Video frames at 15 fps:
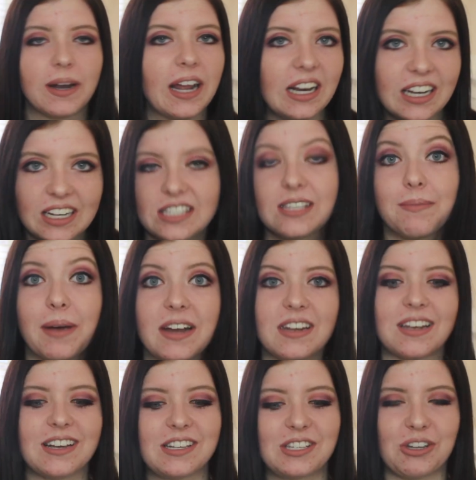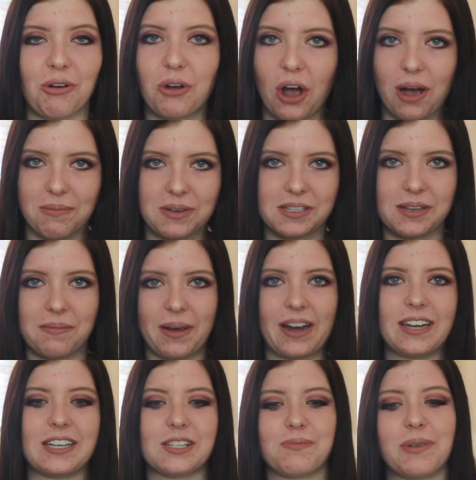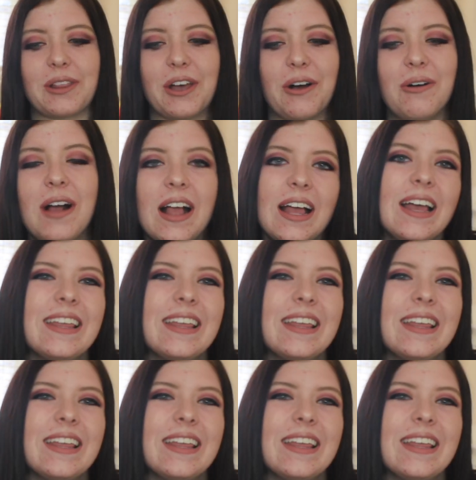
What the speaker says: but I need some ideas, so comment some ideas below.